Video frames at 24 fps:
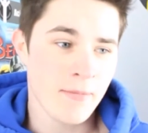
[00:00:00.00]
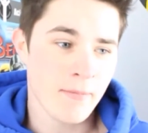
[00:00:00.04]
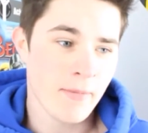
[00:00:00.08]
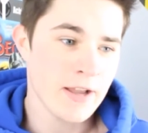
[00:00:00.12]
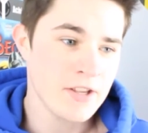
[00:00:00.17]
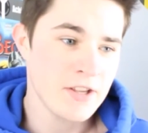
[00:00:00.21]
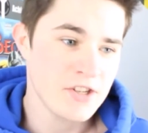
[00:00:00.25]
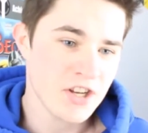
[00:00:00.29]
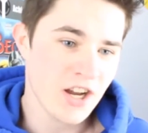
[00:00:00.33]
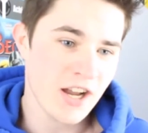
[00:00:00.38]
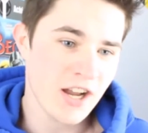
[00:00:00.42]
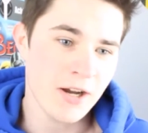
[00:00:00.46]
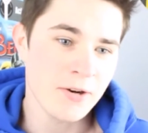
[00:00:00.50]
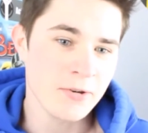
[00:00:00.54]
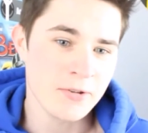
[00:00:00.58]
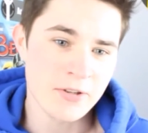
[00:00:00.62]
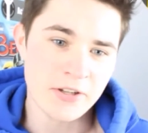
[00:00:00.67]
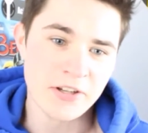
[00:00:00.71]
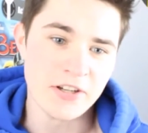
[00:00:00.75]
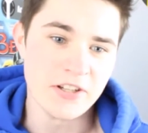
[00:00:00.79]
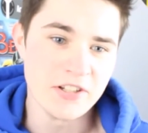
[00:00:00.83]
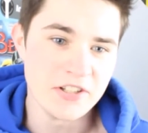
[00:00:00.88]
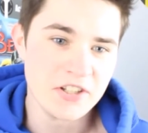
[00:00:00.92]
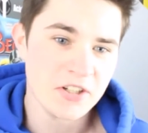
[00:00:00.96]
my
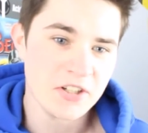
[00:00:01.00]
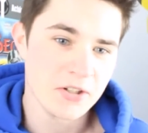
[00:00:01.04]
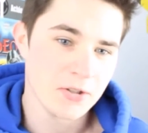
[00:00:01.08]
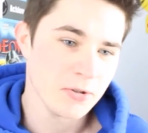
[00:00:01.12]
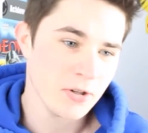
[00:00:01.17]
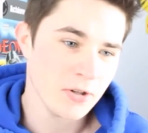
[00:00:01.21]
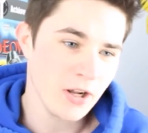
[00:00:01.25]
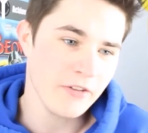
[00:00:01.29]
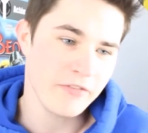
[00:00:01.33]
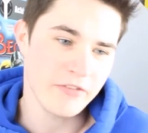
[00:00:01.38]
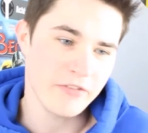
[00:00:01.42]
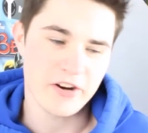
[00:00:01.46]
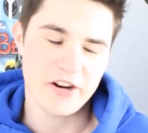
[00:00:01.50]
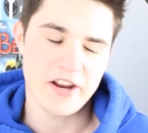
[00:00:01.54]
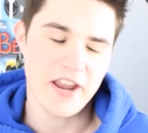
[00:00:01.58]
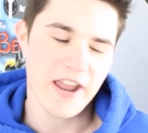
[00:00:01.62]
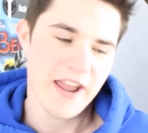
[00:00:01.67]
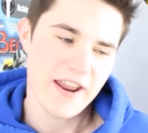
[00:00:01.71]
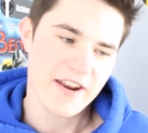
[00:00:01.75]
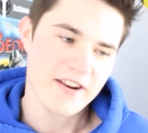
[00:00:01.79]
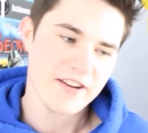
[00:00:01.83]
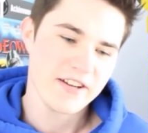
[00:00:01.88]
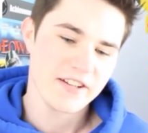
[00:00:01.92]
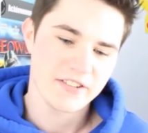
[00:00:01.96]
childhood all over
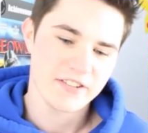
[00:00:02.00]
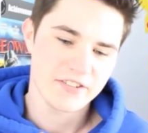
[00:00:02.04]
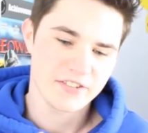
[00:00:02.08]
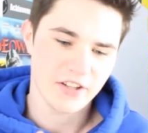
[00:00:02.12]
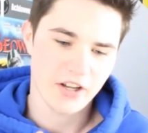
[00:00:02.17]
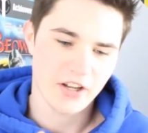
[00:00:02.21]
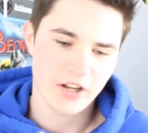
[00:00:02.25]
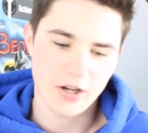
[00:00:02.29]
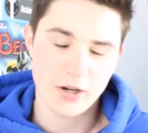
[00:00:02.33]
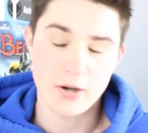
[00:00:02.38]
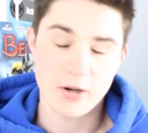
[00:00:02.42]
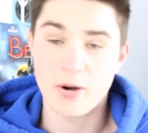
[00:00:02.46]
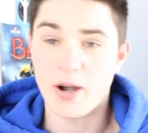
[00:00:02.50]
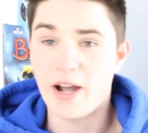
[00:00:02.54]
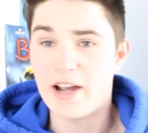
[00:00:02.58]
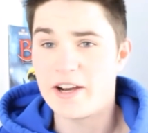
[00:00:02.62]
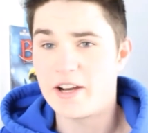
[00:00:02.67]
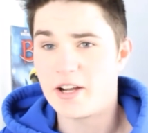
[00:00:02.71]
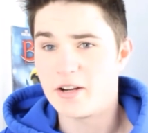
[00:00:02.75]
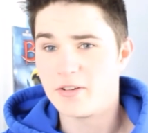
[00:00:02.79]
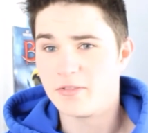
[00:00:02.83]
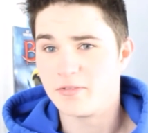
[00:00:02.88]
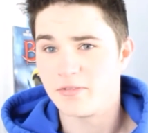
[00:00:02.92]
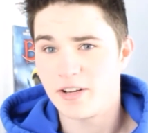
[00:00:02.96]
again, so I
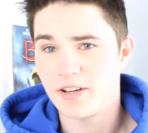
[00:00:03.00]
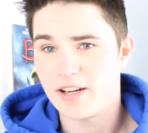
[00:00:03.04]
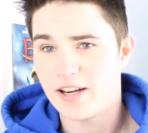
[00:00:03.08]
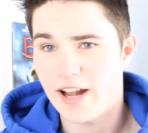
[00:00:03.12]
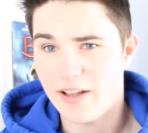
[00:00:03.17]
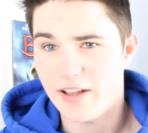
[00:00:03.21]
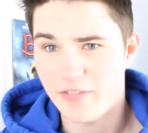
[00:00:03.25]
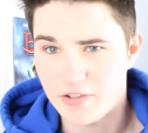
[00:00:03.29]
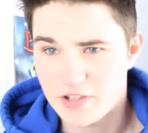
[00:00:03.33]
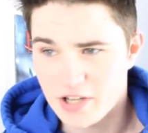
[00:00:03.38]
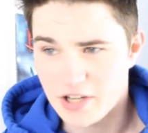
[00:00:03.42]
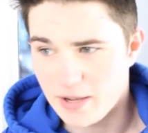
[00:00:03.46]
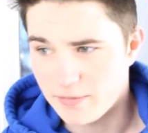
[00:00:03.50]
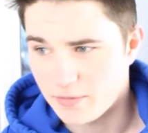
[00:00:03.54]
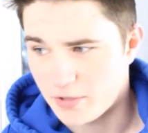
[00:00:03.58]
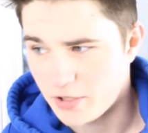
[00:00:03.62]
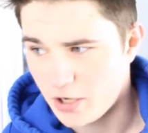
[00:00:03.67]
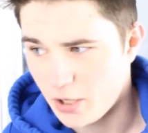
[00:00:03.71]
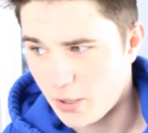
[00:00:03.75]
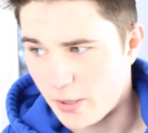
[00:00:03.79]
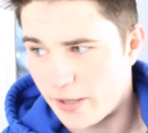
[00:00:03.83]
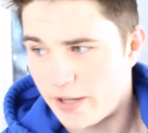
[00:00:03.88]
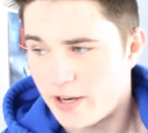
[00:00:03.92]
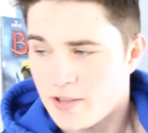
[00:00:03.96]
don't really have the time to
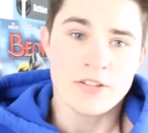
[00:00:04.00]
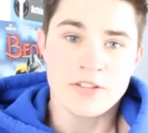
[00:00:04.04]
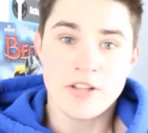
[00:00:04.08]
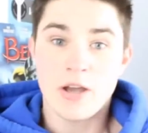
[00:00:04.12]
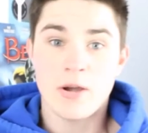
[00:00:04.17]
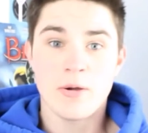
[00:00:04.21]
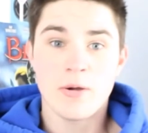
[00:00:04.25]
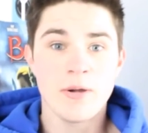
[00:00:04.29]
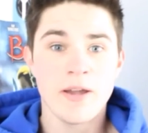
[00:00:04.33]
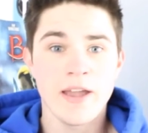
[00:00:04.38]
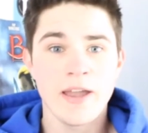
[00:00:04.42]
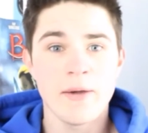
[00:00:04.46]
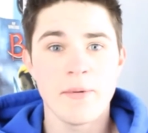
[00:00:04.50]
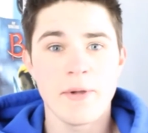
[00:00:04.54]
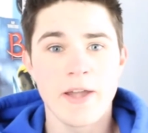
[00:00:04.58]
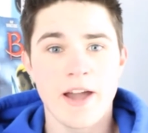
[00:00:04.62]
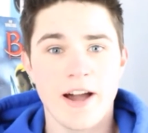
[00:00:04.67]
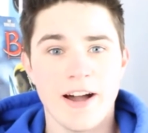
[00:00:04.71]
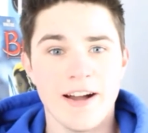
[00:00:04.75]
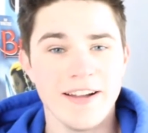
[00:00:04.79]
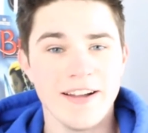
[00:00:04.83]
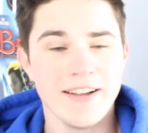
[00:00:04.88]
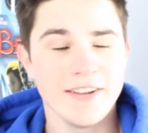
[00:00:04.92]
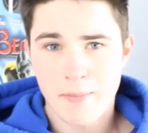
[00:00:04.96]
do it. So here we
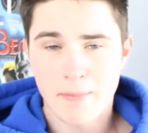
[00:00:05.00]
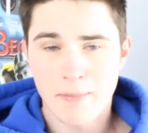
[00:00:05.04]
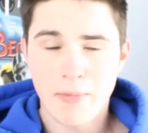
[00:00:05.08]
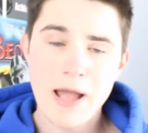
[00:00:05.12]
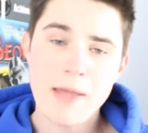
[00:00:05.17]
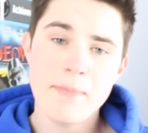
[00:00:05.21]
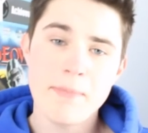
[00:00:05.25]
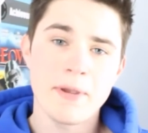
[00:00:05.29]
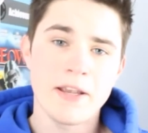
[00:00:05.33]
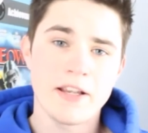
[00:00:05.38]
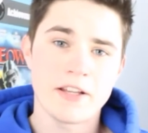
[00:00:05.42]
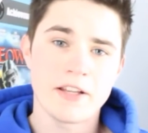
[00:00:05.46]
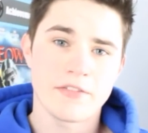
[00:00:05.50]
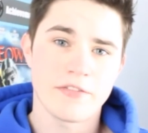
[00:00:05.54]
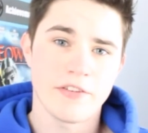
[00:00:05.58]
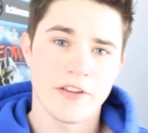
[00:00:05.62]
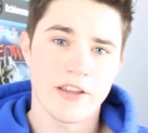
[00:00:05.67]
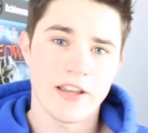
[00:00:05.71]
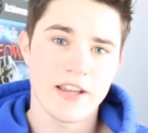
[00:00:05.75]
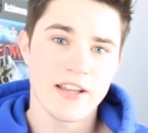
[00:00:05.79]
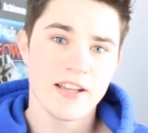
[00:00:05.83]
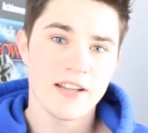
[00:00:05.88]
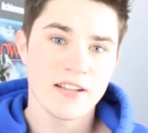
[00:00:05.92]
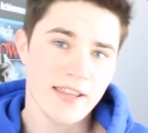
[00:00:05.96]
are. My biggest
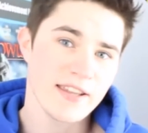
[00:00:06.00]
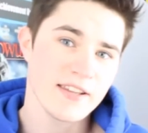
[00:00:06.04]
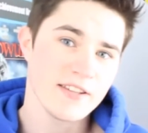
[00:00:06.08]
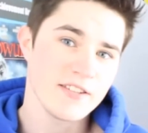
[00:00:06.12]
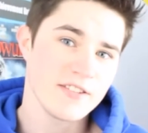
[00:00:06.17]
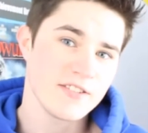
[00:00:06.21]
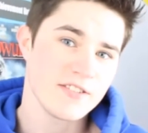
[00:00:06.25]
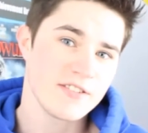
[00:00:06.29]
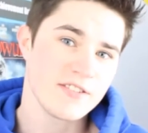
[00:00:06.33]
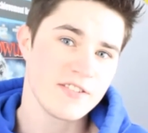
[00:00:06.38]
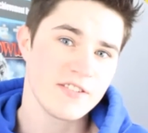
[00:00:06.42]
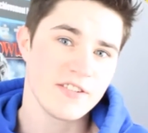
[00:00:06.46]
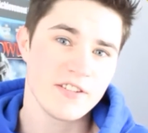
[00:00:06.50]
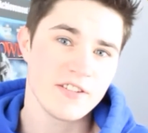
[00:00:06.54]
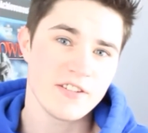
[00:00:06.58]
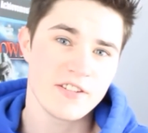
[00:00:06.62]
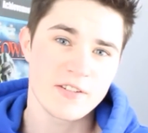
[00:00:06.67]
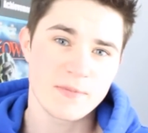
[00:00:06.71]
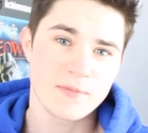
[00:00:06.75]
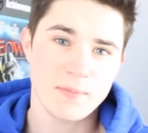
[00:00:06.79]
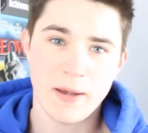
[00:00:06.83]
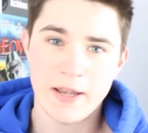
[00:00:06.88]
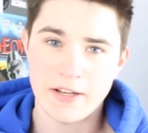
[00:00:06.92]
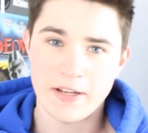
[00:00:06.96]
fear is
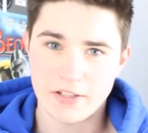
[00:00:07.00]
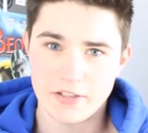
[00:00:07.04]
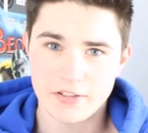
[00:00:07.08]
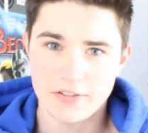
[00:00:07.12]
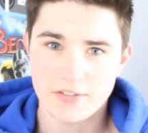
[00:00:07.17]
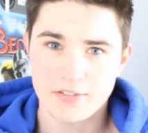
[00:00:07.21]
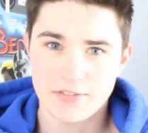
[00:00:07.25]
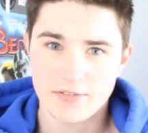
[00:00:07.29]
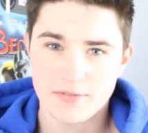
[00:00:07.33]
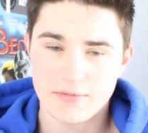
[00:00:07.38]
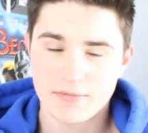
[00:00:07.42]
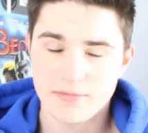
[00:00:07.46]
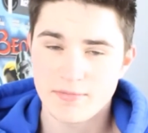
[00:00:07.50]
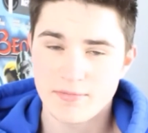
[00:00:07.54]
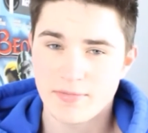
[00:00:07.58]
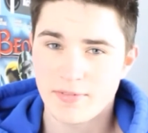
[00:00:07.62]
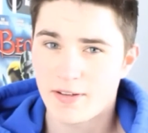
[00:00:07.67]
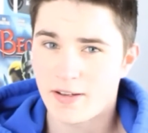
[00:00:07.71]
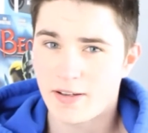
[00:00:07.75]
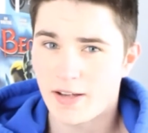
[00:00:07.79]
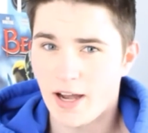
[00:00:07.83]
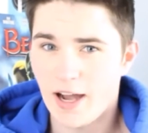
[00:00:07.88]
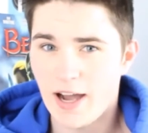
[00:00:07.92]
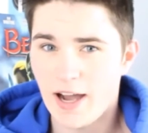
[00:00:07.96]
spiders.
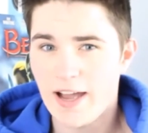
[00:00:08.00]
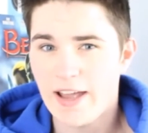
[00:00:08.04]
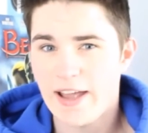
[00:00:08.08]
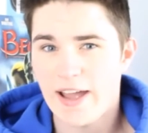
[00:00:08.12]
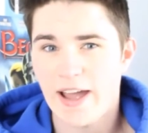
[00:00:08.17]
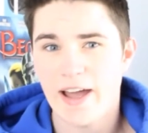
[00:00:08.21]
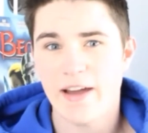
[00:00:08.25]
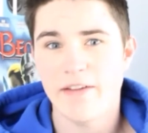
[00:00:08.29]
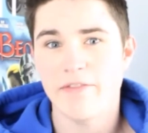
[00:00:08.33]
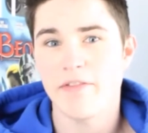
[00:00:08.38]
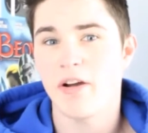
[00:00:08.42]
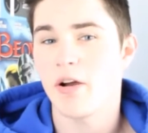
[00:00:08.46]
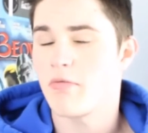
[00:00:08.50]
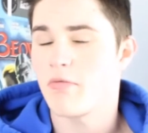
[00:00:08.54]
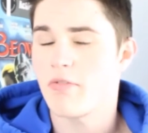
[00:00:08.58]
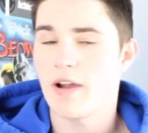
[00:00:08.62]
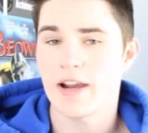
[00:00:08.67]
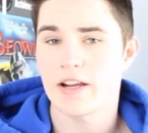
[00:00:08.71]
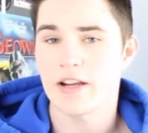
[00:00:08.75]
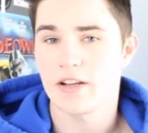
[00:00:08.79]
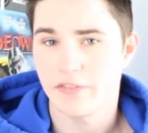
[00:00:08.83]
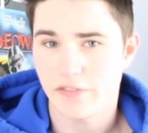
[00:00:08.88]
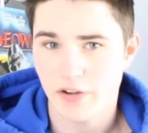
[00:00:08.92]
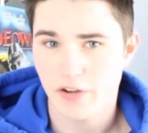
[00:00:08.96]
I have
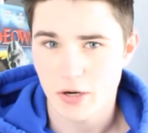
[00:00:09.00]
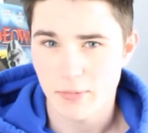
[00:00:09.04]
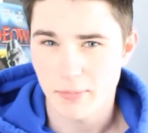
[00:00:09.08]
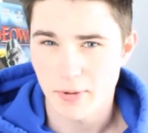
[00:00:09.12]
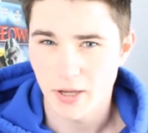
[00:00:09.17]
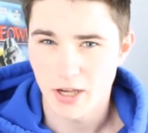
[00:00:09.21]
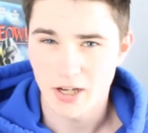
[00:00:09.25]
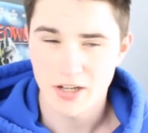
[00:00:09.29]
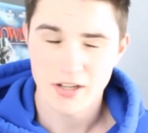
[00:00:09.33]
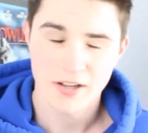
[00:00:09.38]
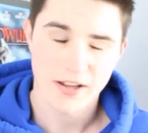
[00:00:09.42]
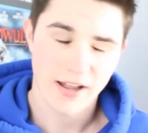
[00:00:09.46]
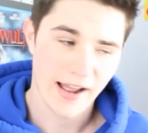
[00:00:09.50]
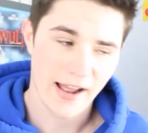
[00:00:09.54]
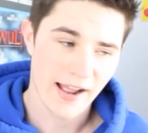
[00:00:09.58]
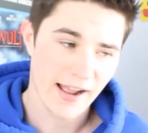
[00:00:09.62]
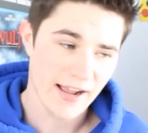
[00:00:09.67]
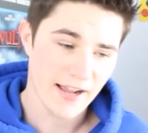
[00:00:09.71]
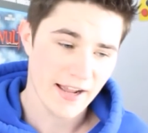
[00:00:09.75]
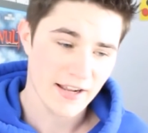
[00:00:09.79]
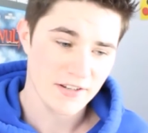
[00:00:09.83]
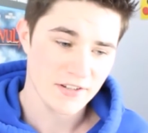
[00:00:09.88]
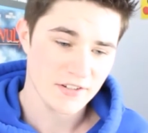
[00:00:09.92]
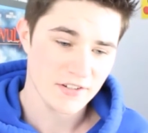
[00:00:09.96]
arachnophobia,
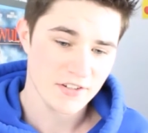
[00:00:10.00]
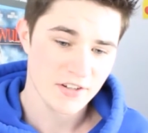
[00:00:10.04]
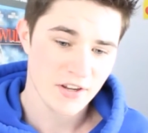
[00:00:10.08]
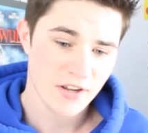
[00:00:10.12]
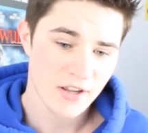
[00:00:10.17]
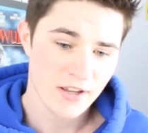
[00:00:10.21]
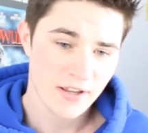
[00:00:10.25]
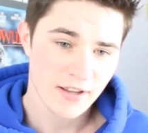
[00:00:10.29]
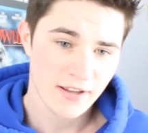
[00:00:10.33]
and